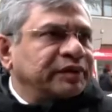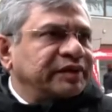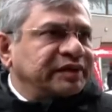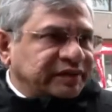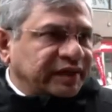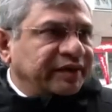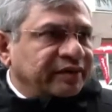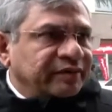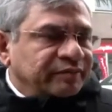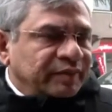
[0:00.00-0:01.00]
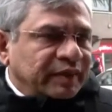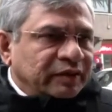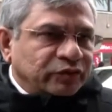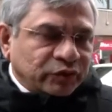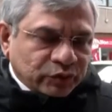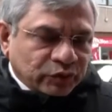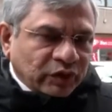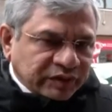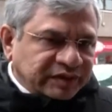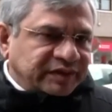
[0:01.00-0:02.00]
designed? So
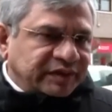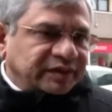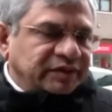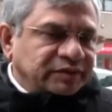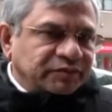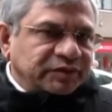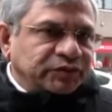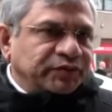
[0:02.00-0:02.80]
all these are things which